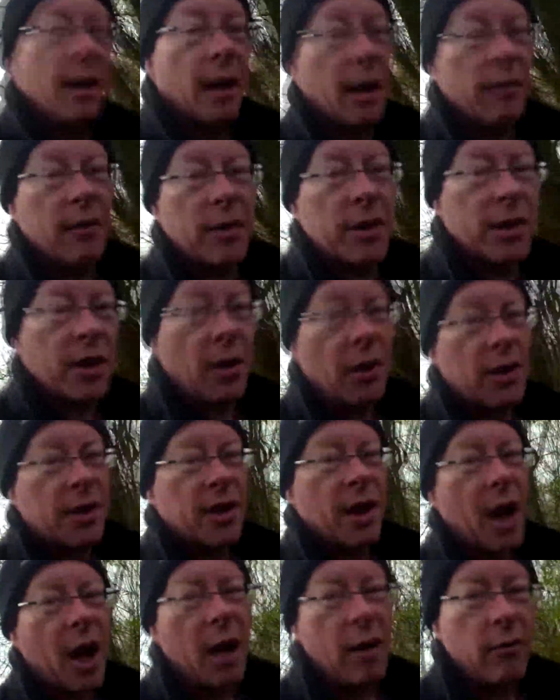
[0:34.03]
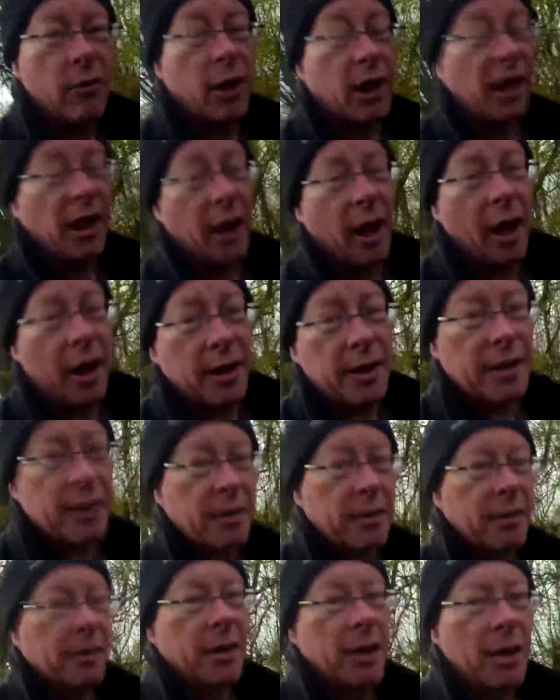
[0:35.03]
of the songs that I really liked
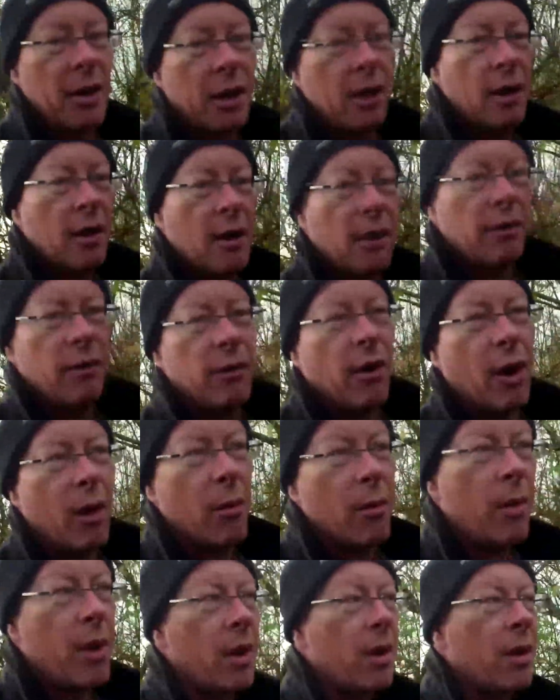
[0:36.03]
from